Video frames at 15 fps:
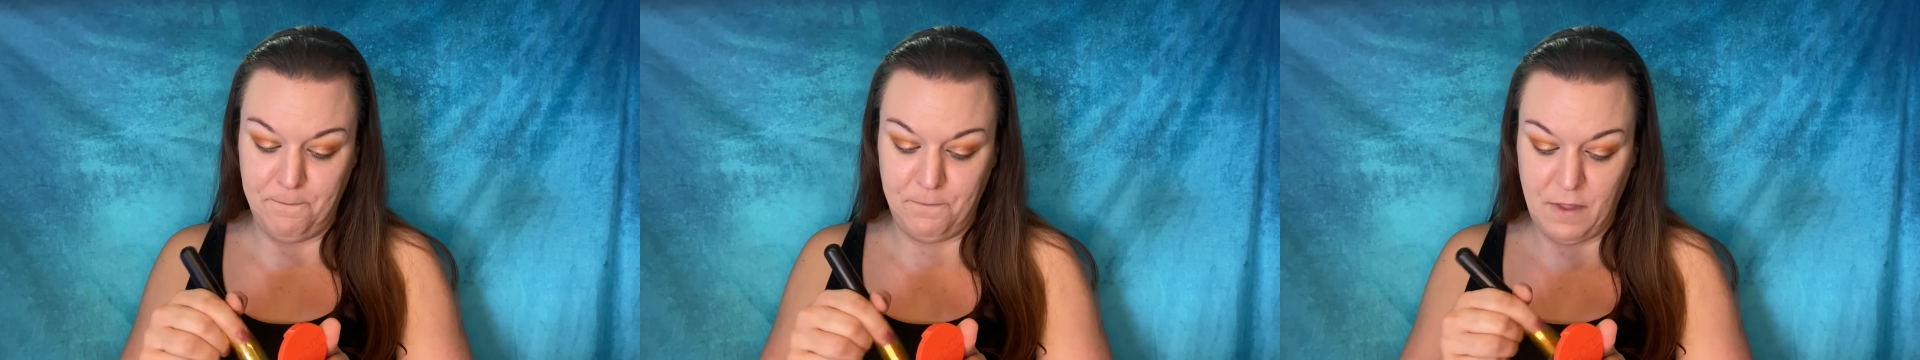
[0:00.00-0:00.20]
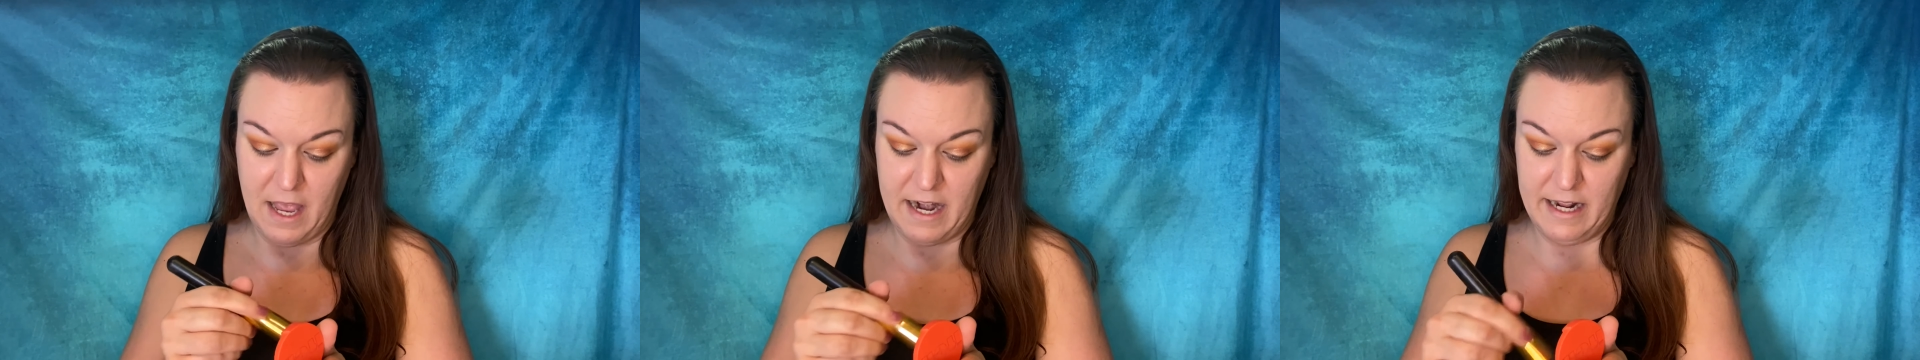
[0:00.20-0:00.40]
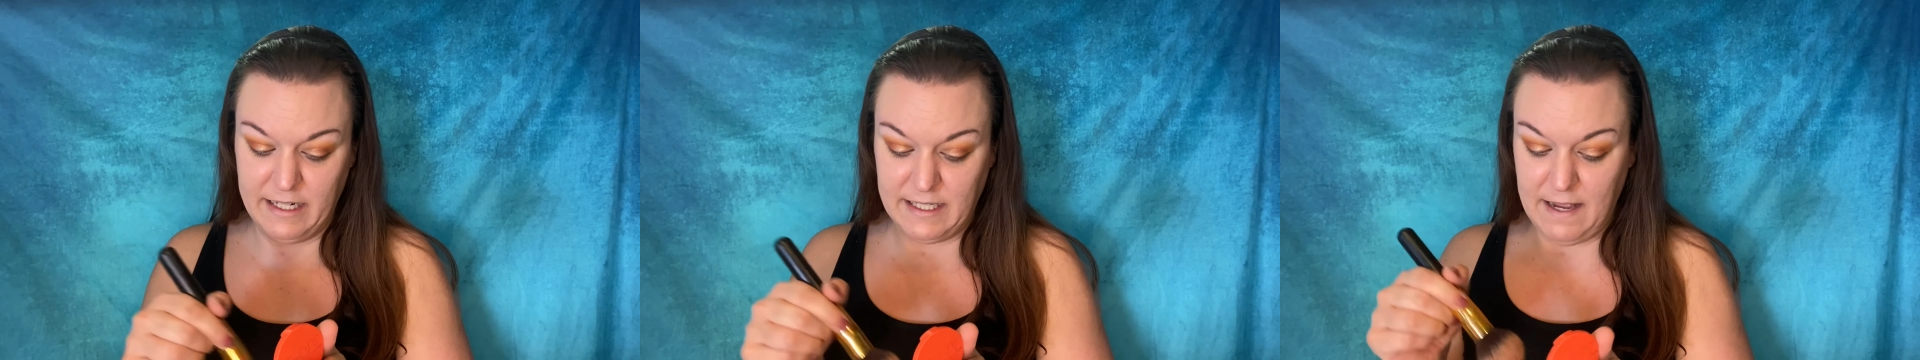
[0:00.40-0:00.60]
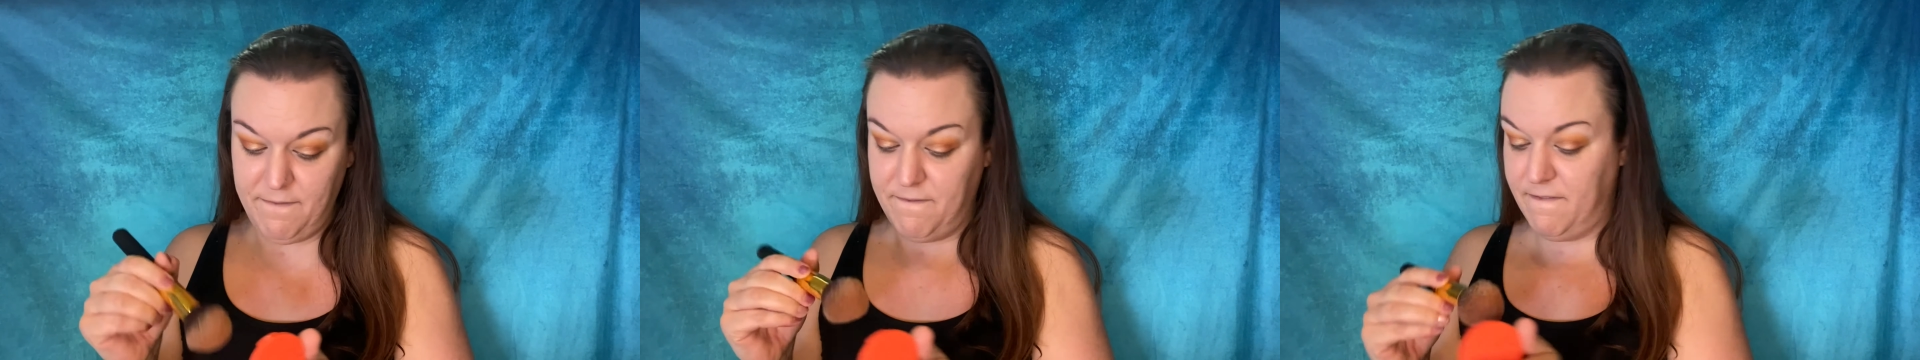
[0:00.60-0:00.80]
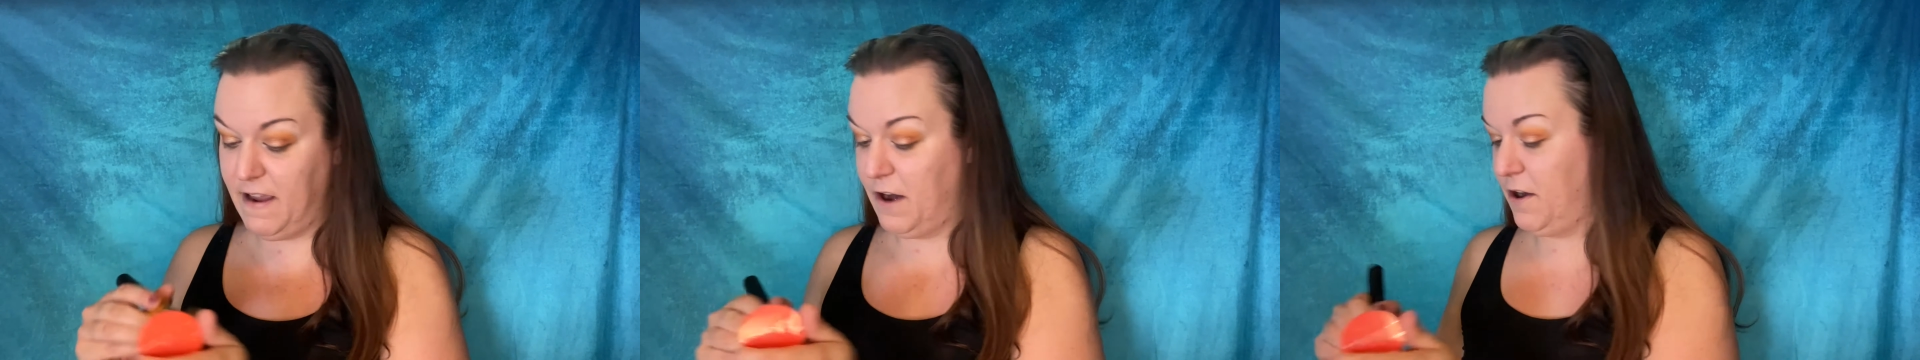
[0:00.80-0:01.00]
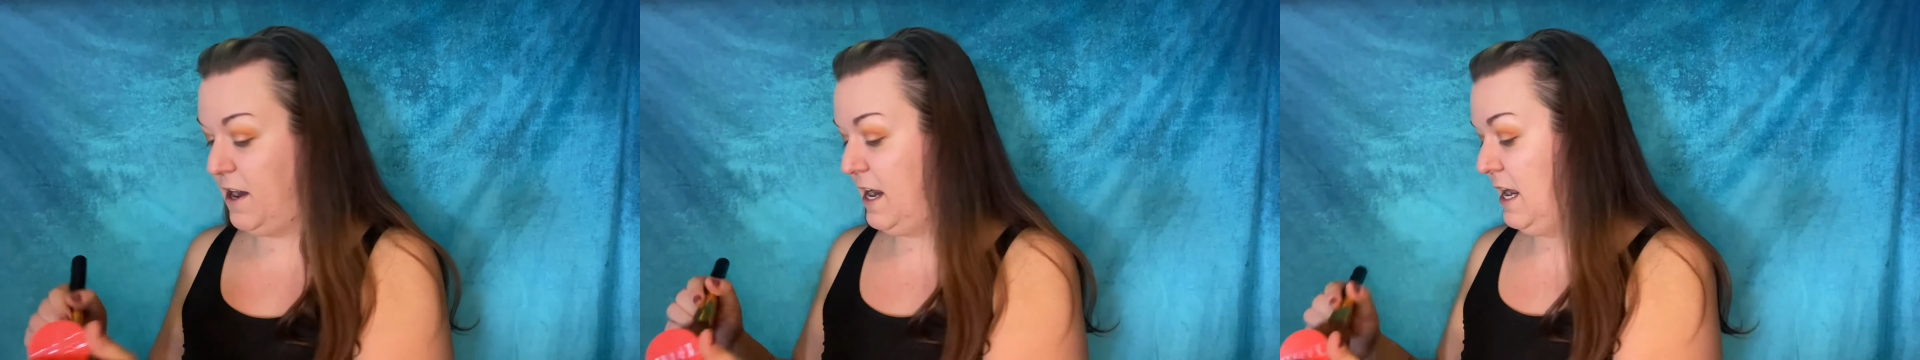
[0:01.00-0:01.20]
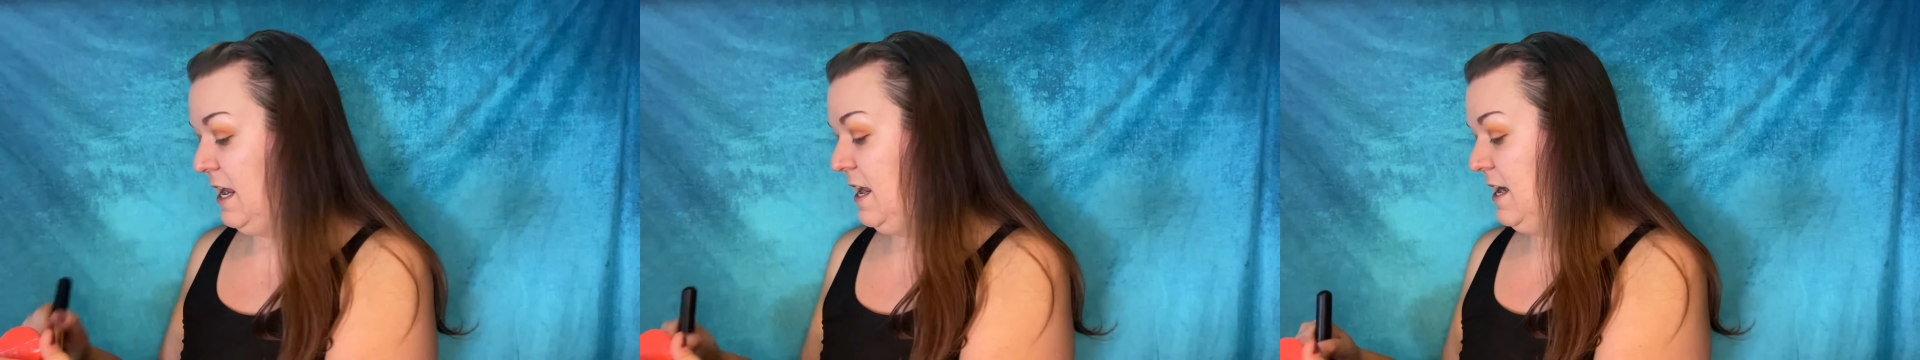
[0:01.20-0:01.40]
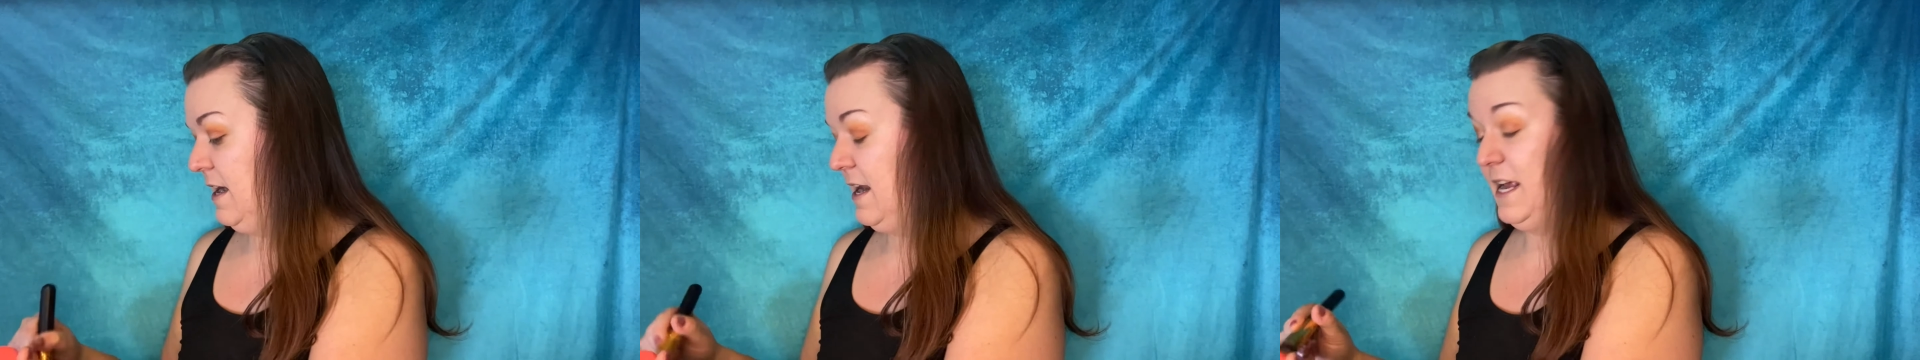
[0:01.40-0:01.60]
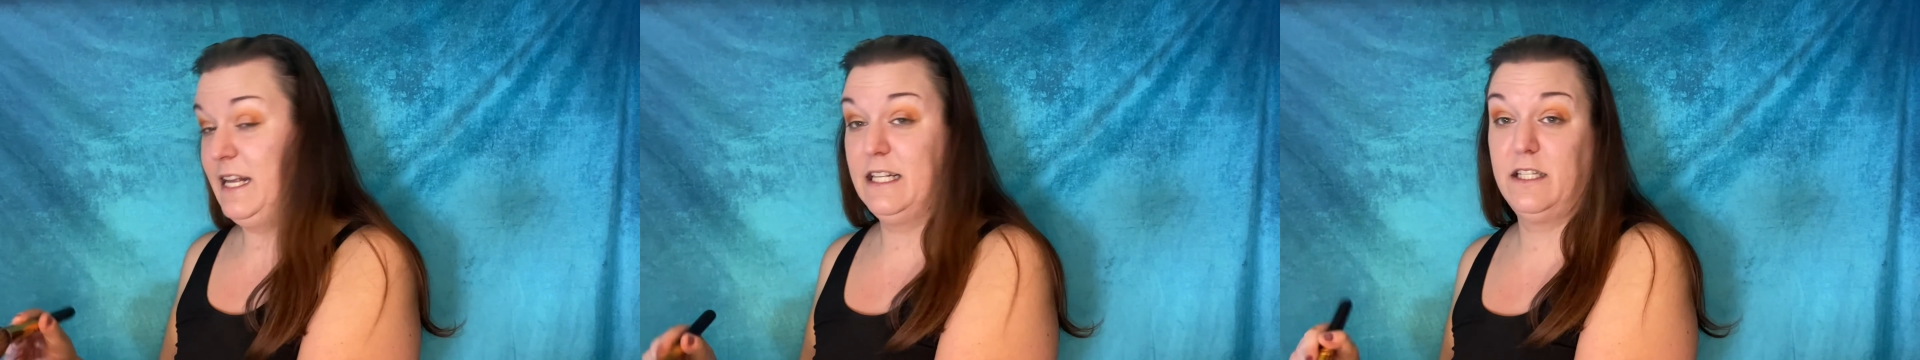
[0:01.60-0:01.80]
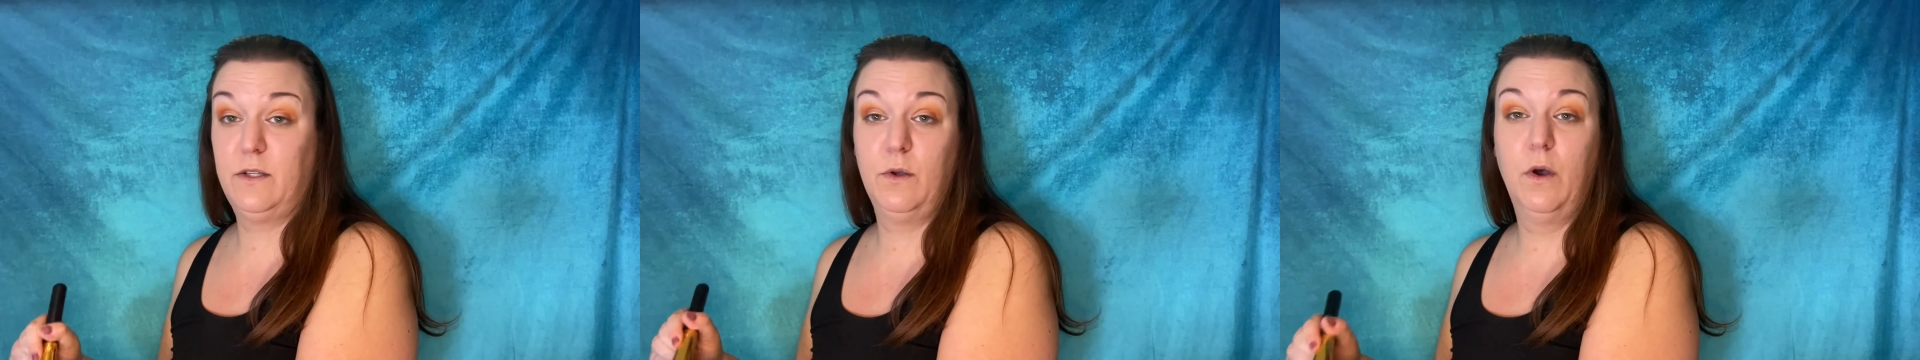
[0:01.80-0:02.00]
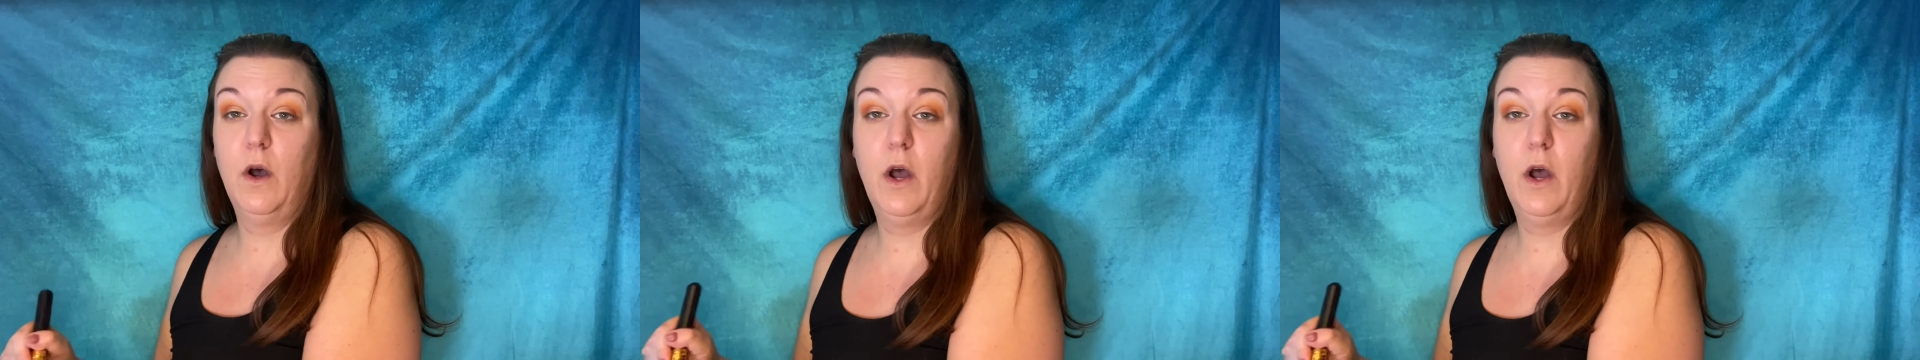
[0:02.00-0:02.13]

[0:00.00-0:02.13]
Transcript: and it's a very nice,